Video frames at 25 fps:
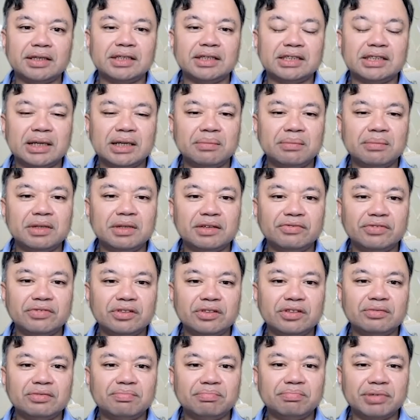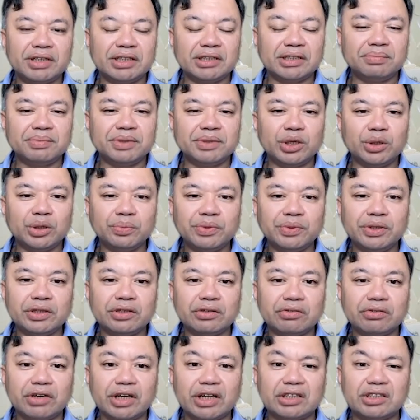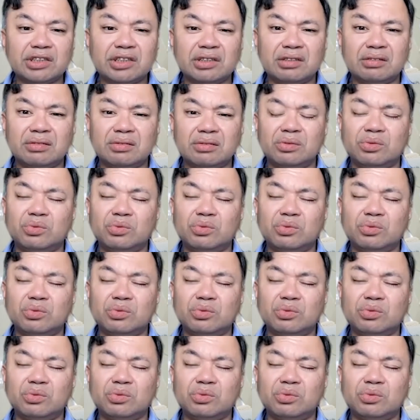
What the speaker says: some level of presbyopia correction